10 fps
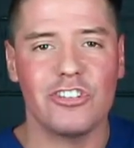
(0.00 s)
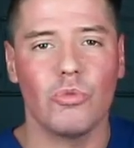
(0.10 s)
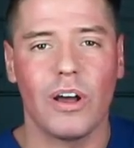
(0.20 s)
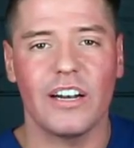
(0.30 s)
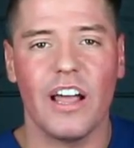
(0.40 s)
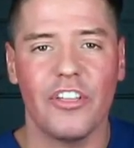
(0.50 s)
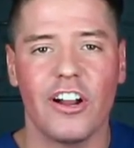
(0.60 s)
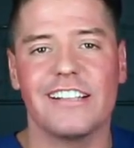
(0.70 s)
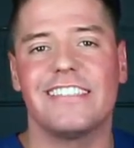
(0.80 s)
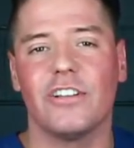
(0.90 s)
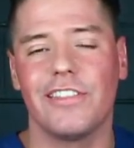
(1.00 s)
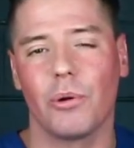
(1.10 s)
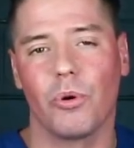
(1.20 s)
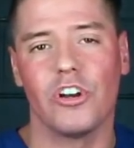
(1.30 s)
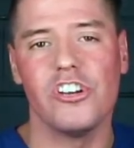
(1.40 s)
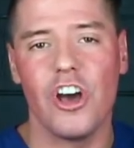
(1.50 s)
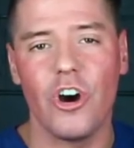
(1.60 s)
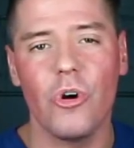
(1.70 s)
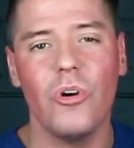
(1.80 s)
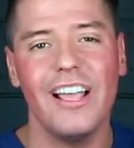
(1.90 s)
to one another until there were
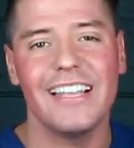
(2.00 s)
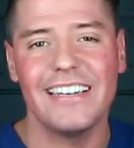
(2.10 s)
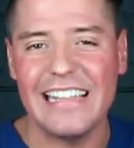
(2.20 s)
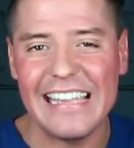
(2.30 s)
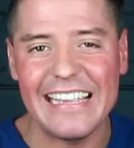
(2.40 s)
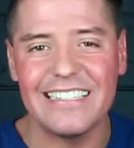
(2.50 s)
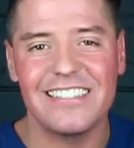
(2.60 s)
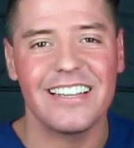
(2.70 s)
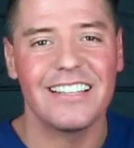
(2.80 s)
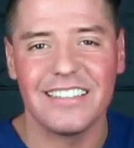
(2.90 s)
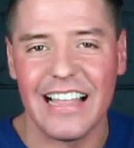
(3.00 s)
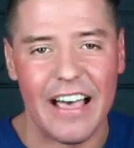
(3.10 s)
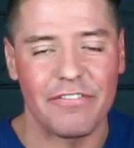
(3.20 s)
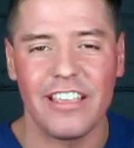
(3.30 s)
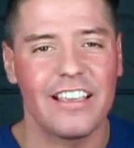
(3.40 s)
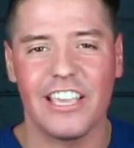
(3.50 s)
no needs left.